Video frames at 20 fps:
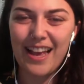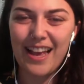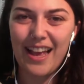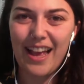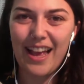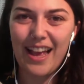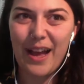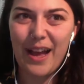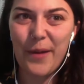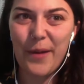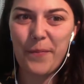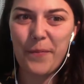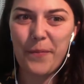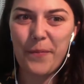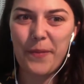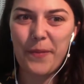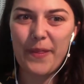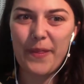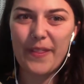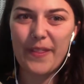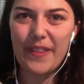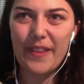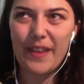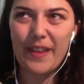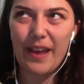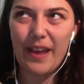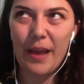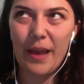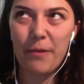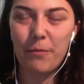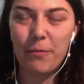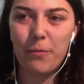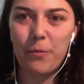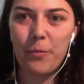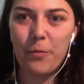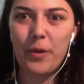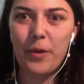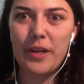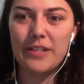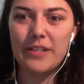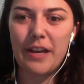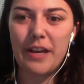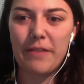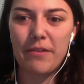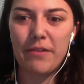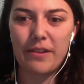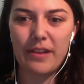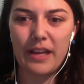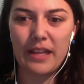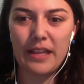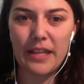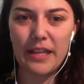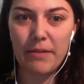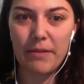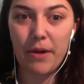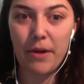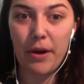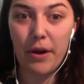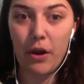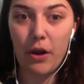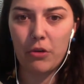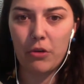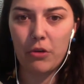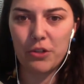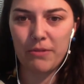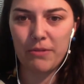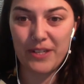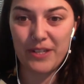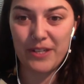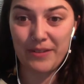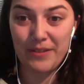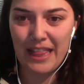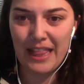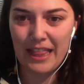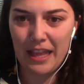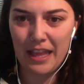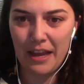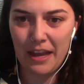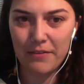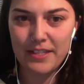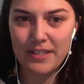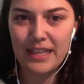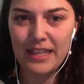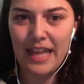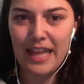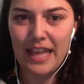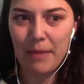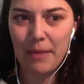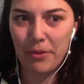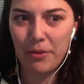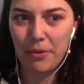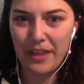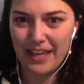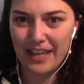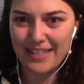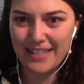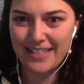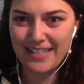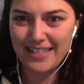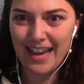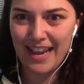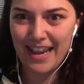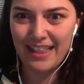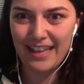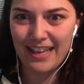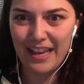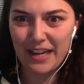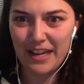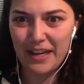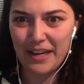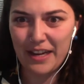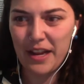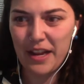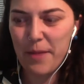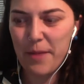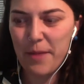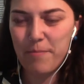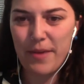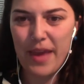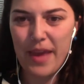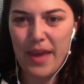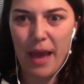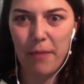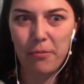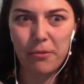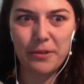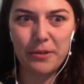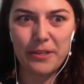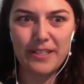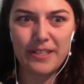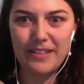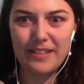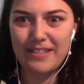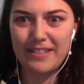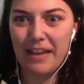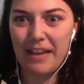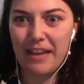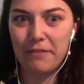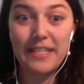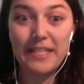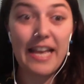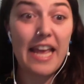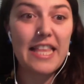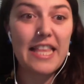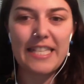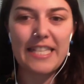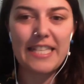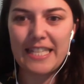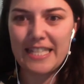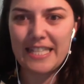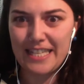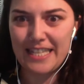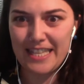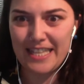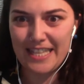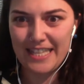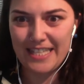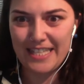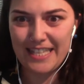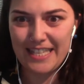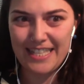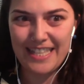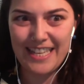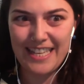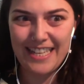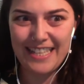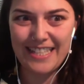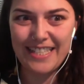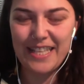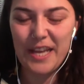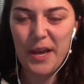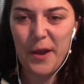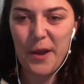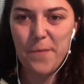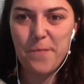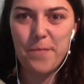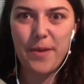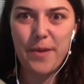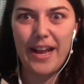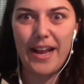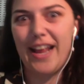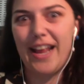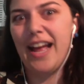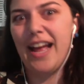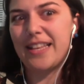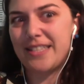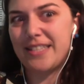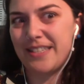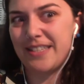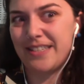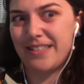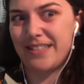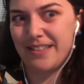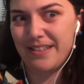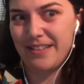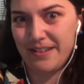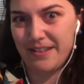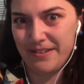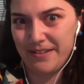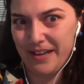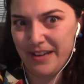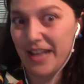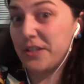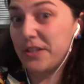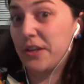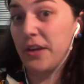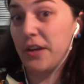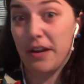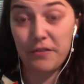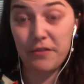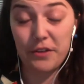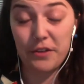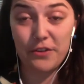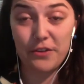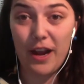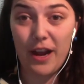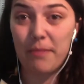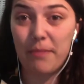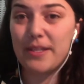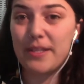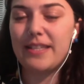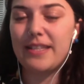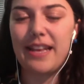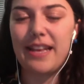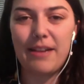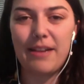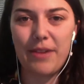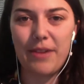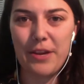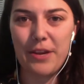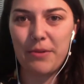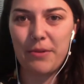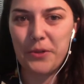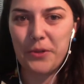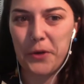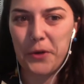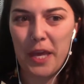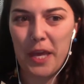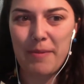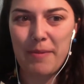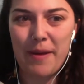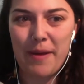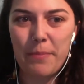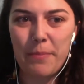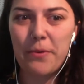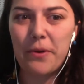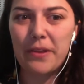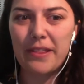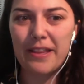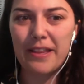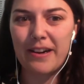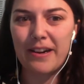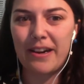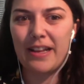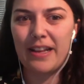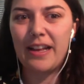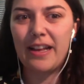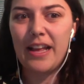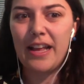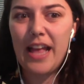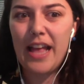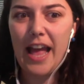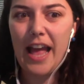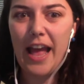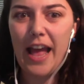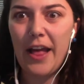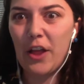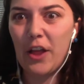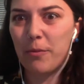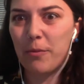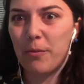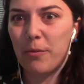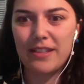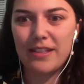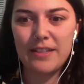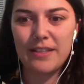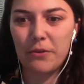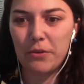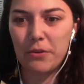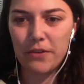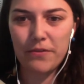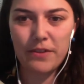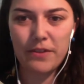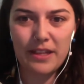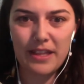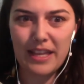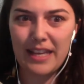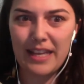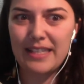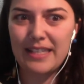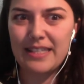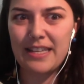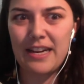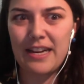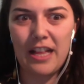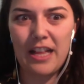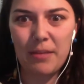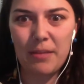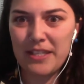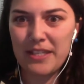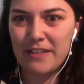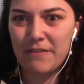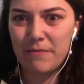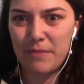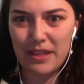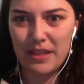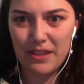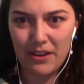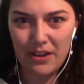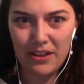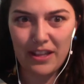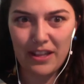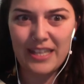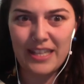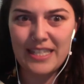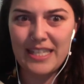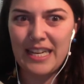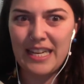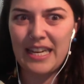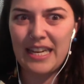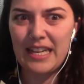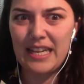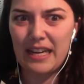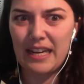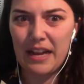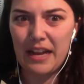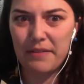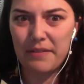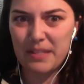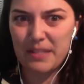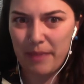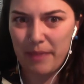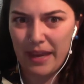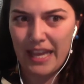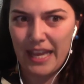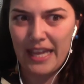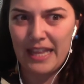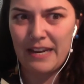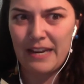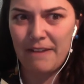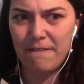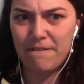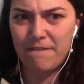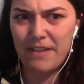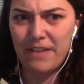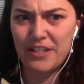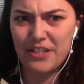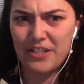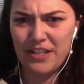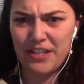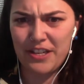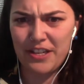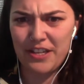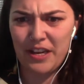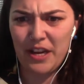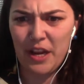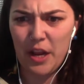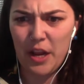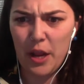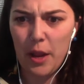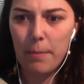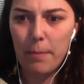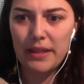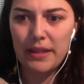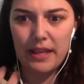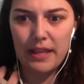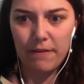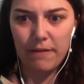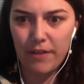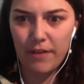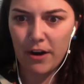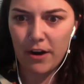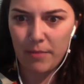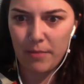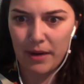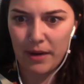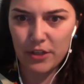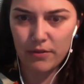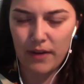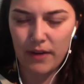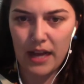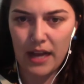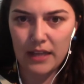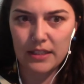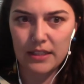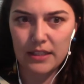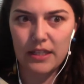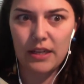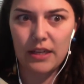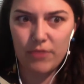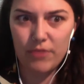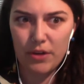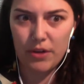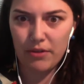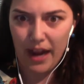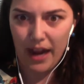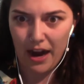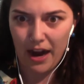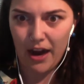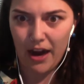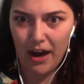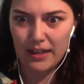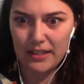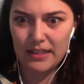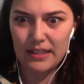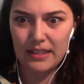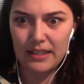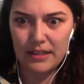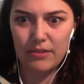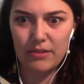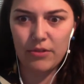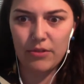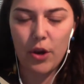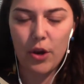And we do have a literary culture which really loves to label things neatly and be able to safely say this is this and this is this. But as you kind of described just then and when you were talking about the book, there are elements of all different things. There are elements of mythology and kind of speculative fiction, but then very much grounded in real characters and